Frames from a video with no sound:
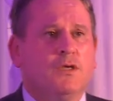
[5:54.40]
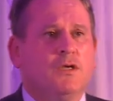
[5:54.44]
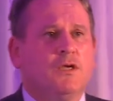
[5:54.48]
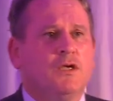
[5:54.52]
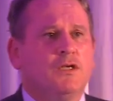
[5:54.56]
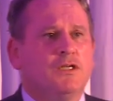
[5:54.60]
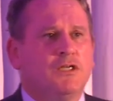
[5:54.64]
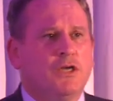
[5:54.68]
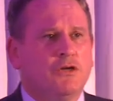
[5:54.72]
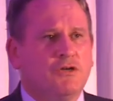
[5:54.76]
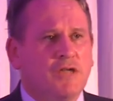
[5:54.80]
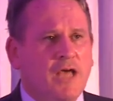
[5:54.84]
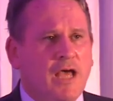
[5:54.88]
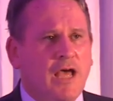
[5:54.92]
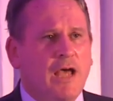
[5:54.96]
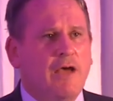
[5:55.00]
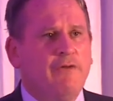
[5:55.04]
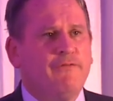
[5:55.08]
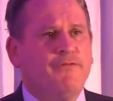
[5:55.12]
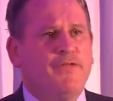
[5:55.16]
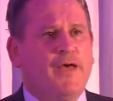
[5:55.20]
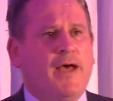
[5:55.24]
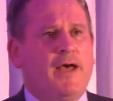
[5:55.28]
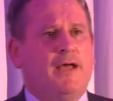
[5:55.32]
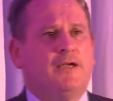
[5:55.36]
So to
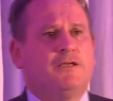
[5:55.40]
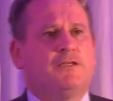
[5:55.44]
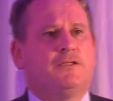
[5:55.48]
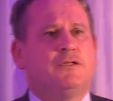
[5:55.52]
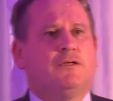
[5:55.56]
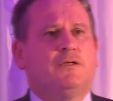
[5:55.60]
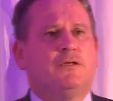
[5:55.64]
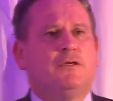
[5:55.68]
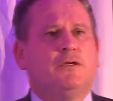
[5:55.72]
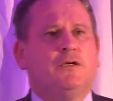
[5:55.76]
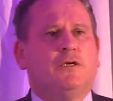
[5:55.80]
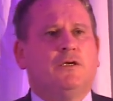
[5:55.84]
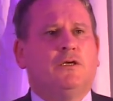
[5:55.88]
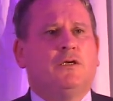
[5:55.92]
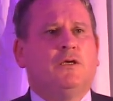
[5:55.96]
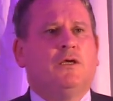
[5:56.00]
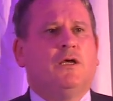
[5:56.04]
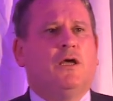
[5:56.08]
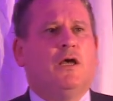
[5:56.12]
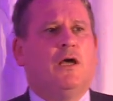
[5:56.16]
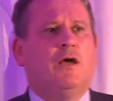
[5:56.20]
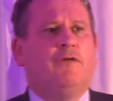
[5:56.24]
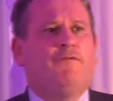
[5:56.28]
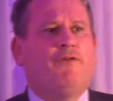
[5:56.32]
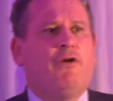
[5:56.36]
have that
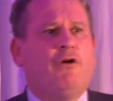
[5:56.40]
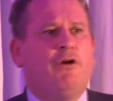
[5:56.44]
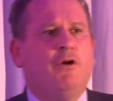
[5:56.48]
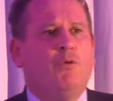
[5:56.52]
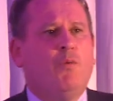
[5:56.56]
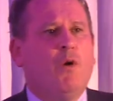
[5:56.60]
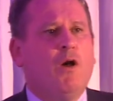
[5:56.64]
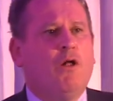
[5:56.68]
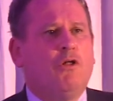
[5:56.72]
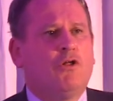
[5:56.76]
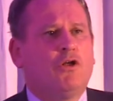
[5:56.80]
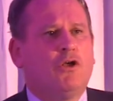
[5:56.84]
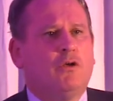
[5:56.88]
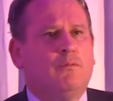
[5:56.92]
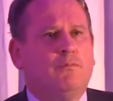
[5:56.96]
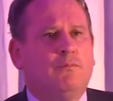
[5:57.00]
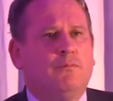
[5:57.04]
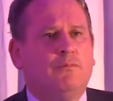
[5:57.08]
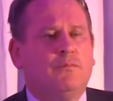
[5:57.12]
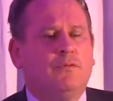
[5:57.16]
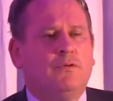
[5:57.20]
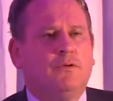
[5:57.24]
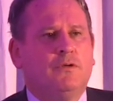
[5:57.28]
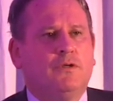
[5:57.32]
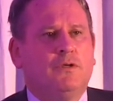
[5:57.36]
very welcome
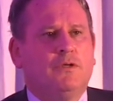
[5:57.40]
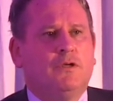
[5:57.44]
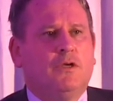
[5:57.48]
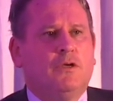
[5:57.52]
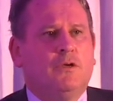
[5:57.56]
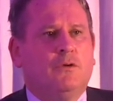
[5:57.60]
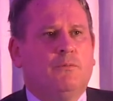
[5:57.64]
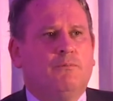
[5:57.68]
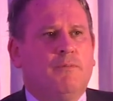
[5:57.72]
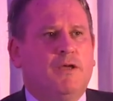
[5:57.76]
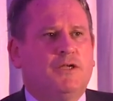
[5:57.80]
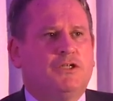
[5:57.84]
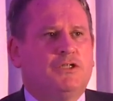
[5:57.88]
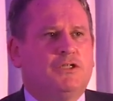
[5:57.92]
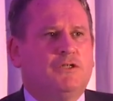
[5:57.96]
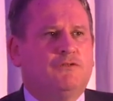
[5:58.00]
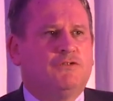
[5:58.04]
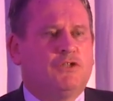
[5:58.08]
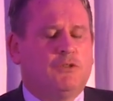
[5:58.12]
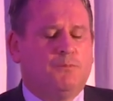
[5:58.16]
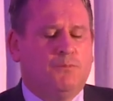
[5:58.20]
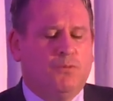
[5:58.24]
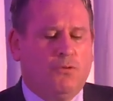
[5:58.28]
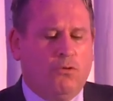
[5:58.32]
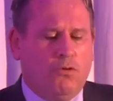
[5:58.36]
message of
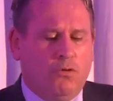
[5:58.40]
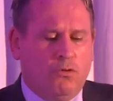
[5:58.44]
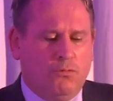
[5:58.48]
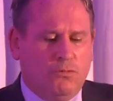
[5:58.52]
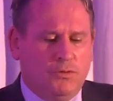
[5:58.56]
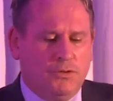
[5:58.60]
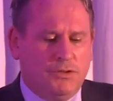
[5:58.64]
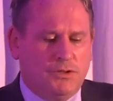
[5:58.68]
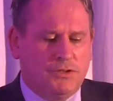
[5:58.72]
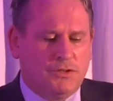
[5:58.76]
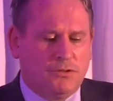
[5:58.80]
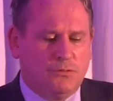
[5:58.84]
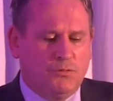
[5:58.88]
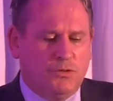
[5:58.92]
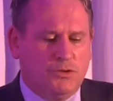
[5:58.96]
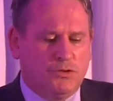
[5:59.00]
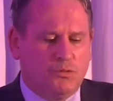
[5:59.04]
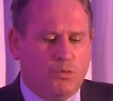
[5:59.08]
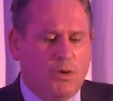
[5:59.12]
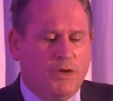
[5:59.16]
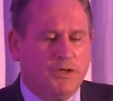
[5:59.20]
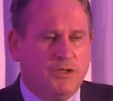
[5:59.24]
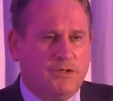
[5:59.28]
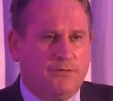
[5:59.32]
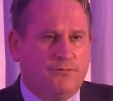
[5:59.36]
support was
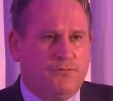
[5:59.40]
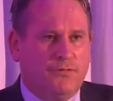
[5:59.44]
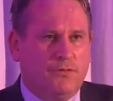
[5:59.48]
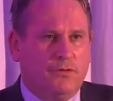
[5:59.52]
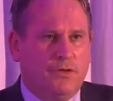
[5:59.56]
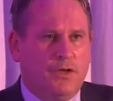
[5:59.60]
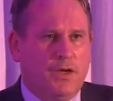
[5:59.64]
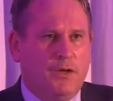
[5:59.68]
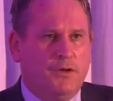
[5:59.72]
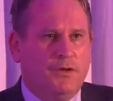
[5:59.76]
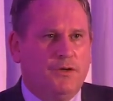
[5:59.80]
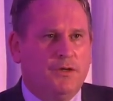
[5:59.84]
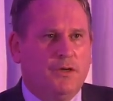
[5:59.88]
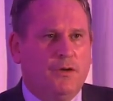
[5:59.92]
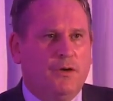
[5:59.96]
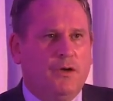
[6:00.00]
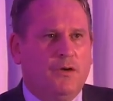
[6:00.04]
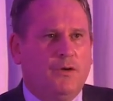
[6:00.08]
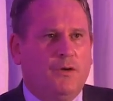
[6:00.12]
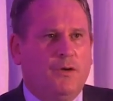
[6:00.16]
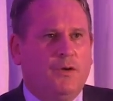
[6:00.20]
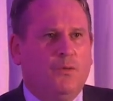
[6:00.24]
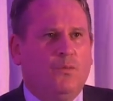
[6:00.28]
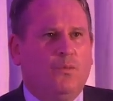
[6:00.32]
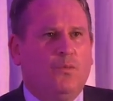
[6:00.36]
wonderful. And
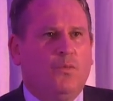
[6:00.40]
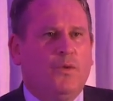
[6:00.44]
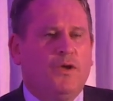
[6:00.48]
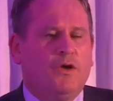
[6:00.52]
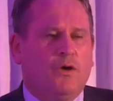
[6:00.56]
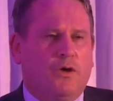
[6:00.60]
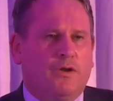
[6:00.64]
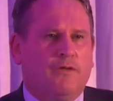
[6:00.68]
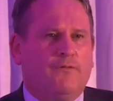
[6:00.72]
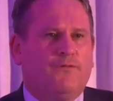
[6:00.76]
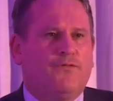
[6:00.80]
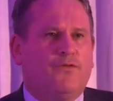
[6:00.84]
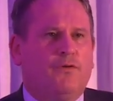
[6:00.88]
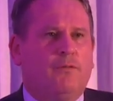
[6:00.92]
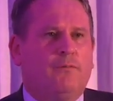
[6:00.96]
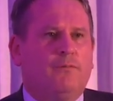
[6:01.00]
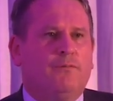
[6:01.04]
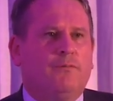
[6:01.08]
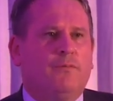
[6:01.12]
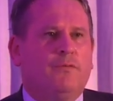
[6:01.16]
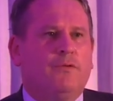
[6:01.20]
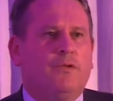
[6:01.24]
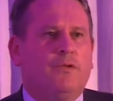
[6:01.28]
we got it from